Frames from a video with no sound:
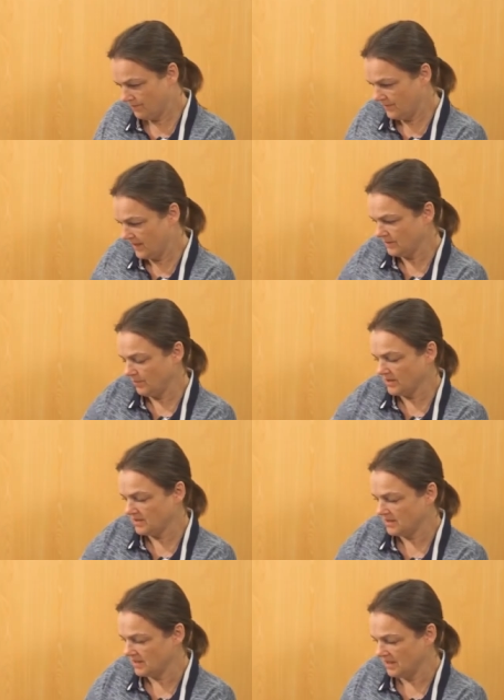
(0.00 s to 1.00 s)
This
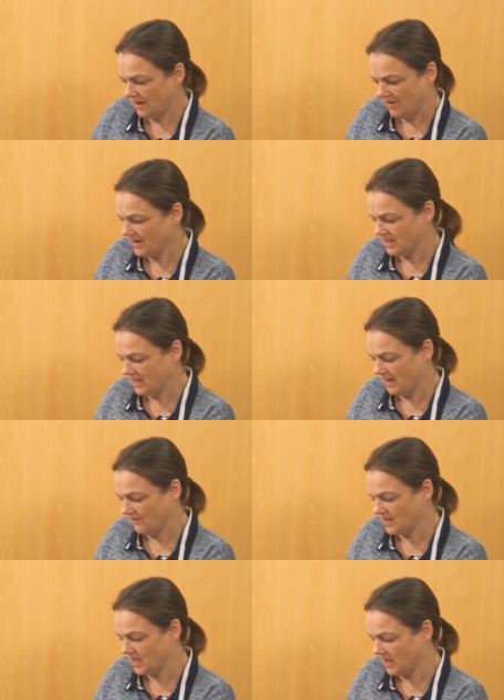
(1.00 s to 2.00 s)
person didn't have anything
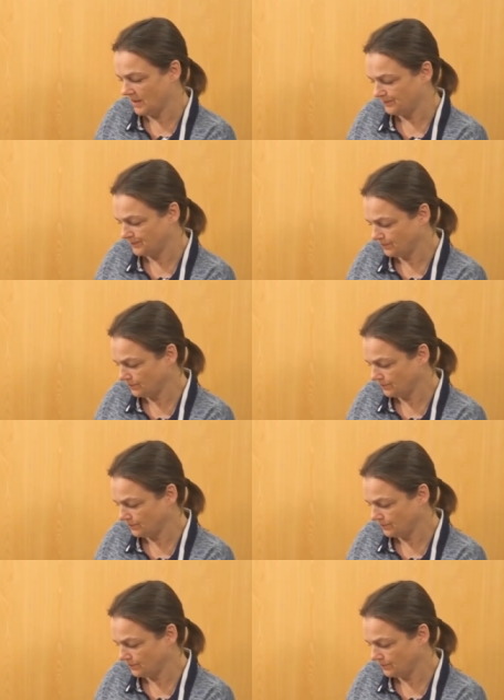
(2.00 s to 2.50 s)
after that.